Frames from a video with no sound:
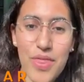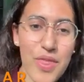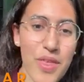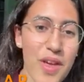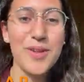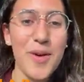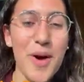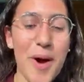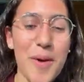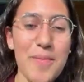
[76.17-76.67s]

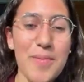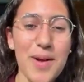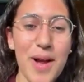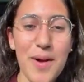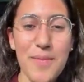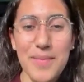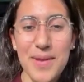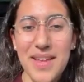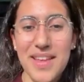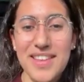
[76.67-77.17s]
So
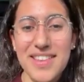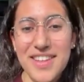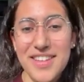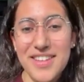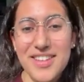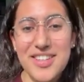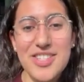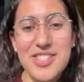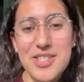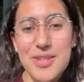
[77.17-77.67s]
upcoming
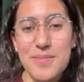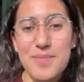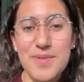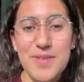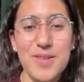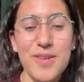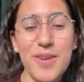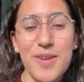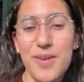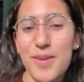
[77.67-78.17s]
leadership
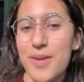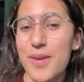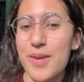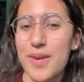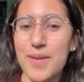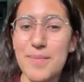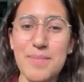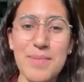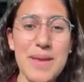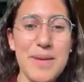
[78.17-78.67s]
circle
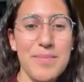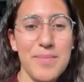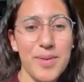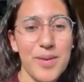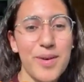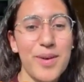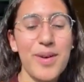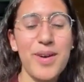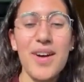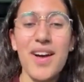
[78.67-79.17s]
and
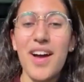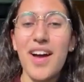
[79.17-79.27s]
people,